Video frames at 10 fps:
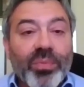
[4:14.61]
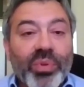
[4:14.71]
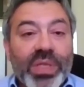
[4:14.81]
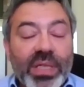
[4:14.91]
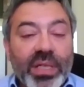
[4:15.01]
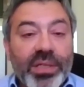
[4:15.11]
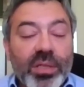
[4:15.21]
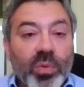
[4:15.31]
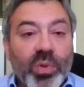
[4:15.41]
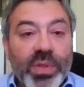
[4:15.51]
proceeds
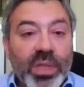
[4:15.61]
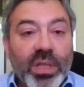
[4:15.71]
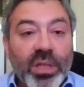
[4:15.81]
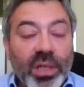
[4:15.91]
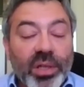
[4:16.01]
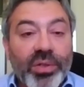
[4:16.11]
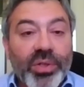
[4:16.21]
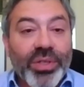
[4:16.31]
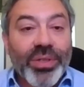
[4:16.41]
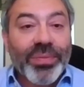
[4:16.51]
towards a conclusion.